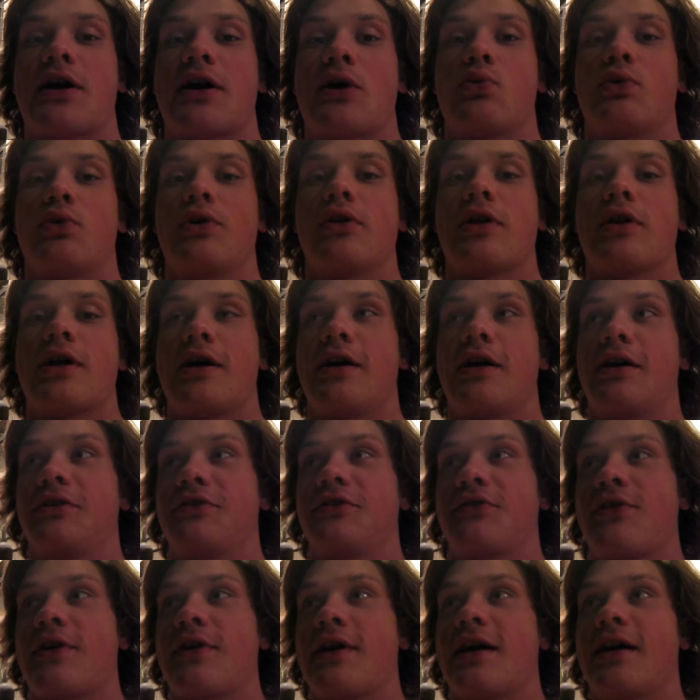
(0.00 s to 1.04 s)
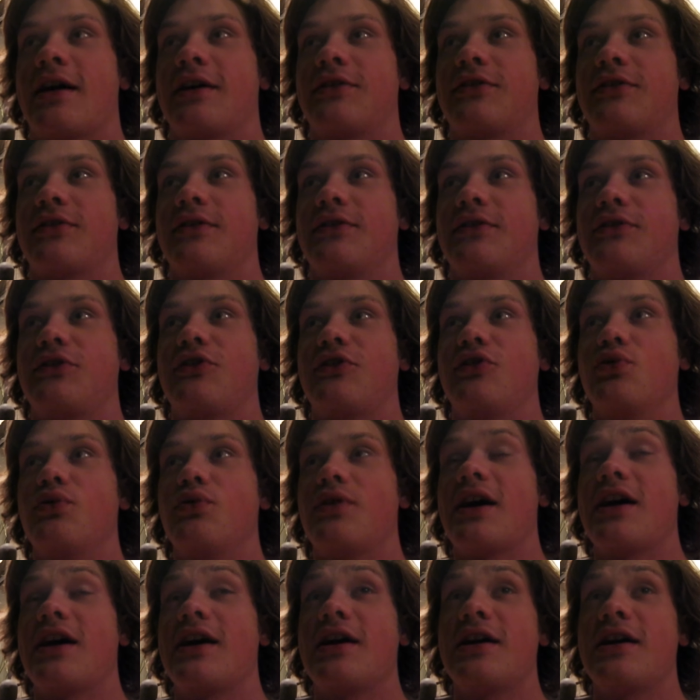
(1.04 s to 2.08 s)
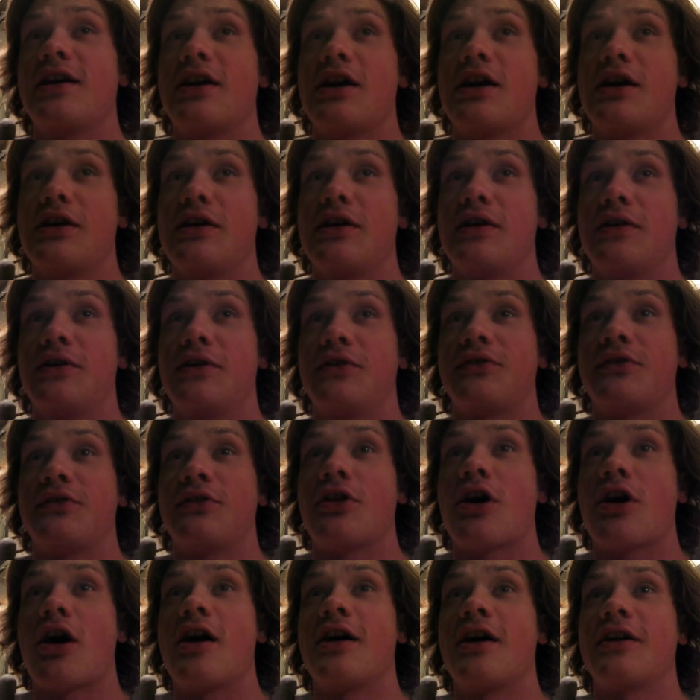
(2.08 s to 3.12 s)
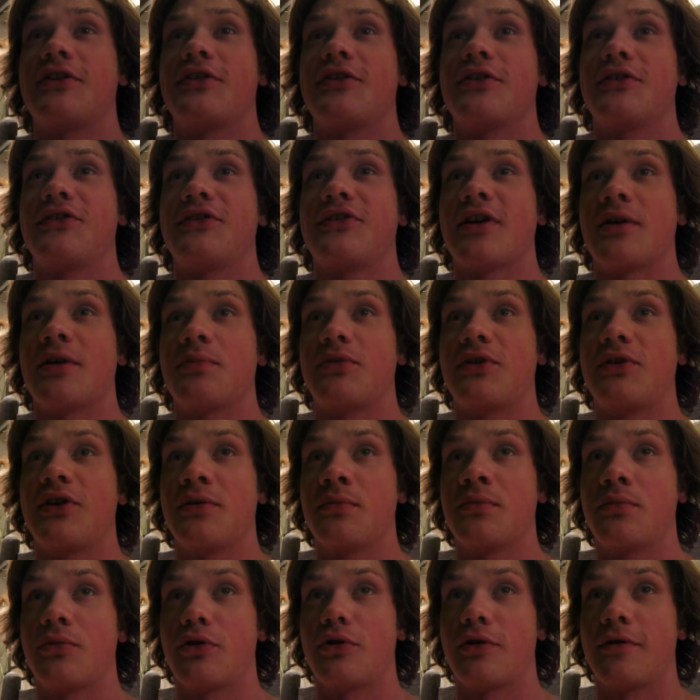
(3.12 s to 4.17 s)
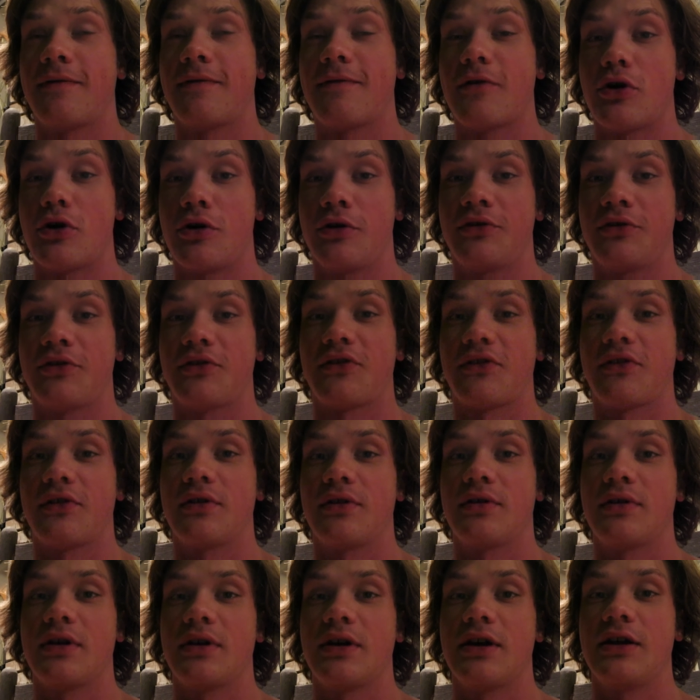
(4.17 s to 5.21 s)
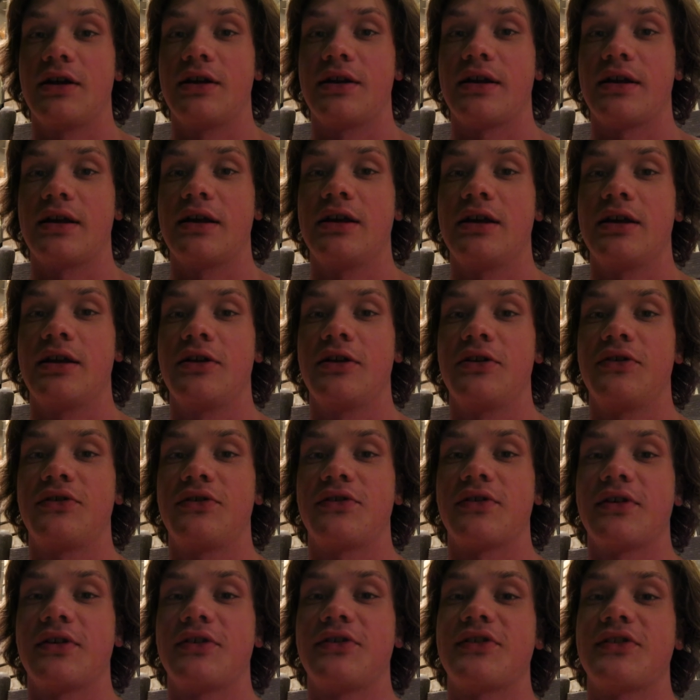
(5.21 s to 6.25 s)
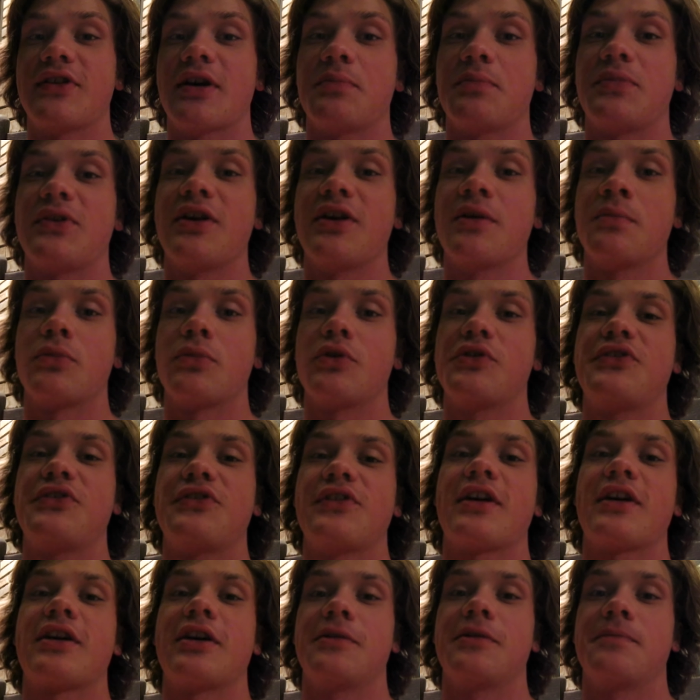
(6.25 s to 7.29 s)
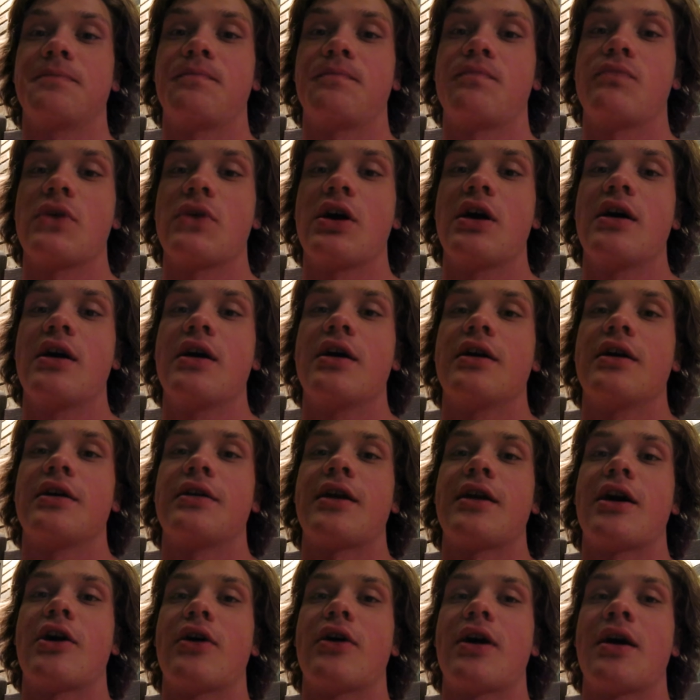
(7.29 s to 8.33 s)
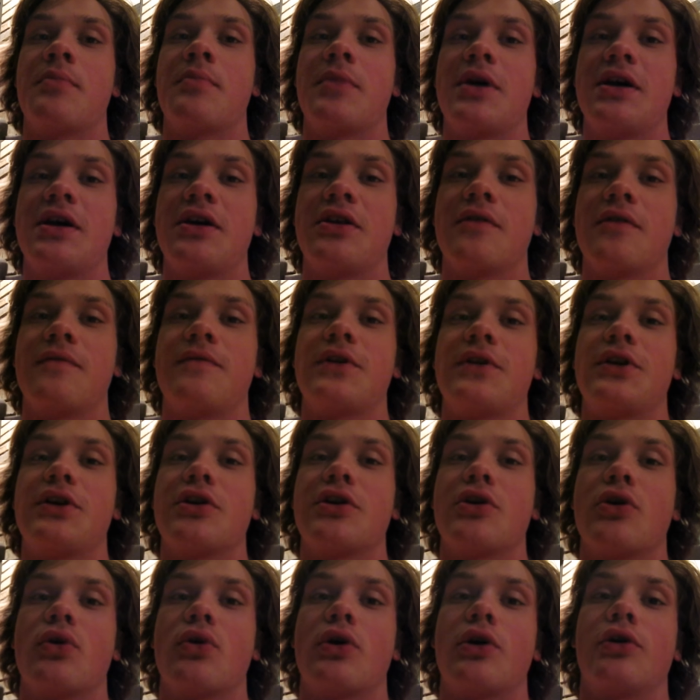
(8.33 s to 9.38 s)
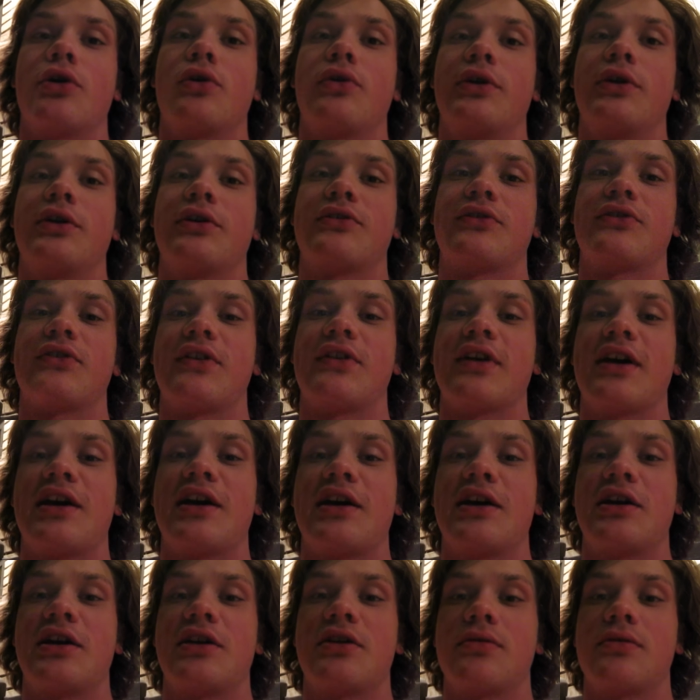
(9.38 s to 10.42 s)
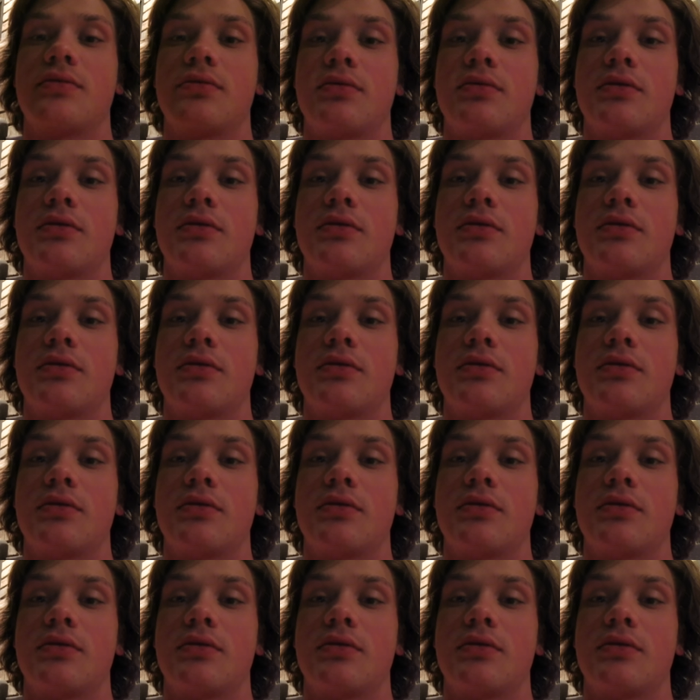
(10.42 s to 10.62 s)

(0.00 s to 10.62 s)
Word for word: I realized that today is not September 1st, it is September 2nd. Now, I made a video earlier today